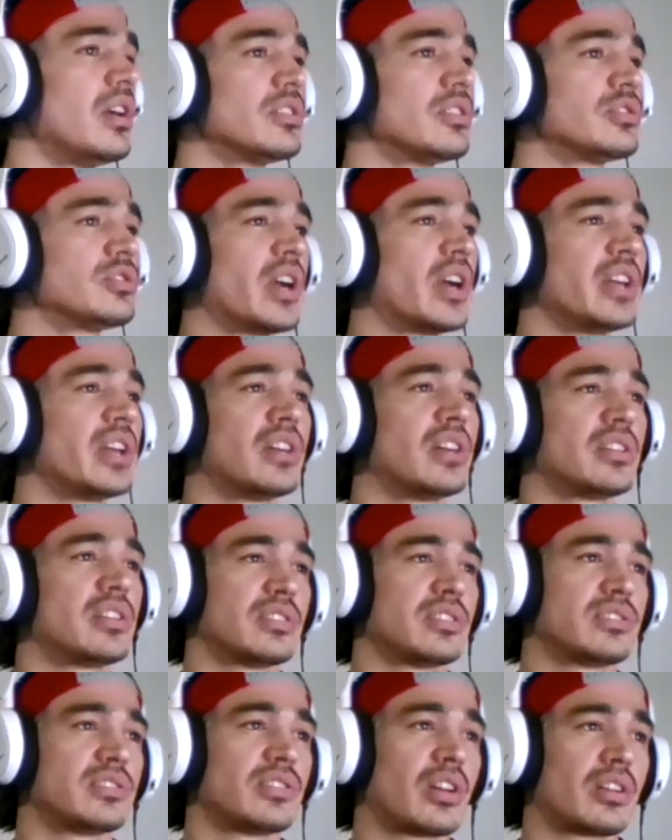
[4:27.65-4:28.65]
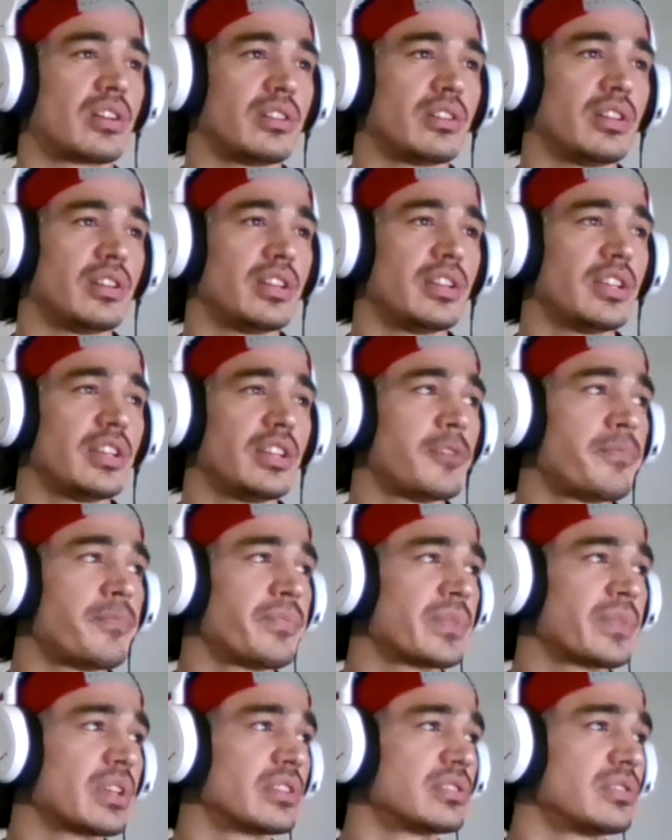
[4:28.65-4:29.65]
Trying not to startle Lilly,
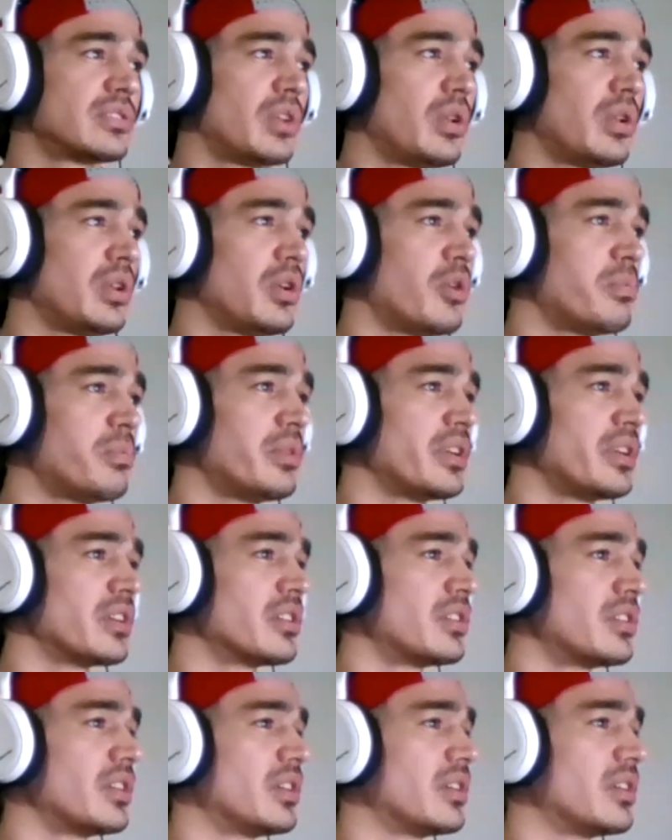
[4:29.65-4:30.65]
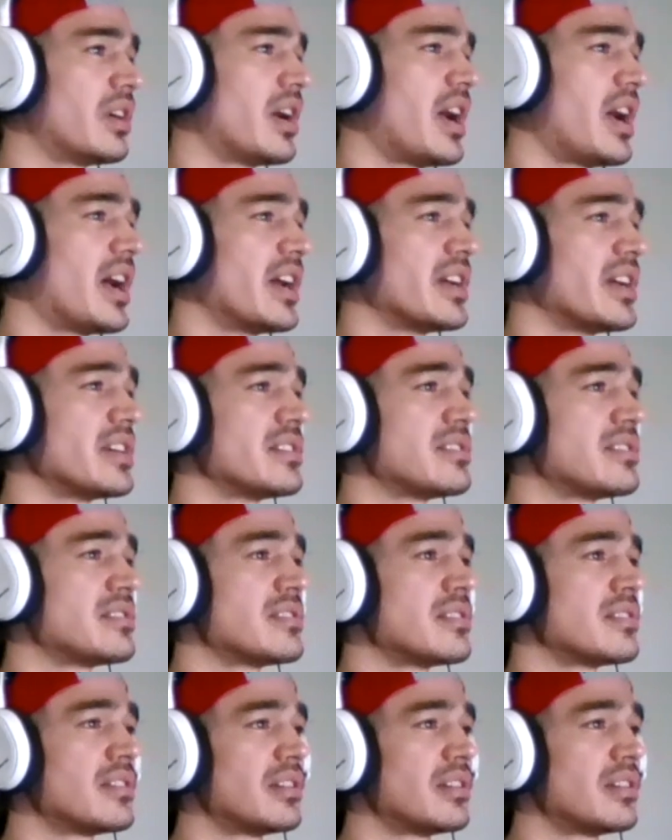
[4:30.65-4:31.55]
slowly opening her eyes.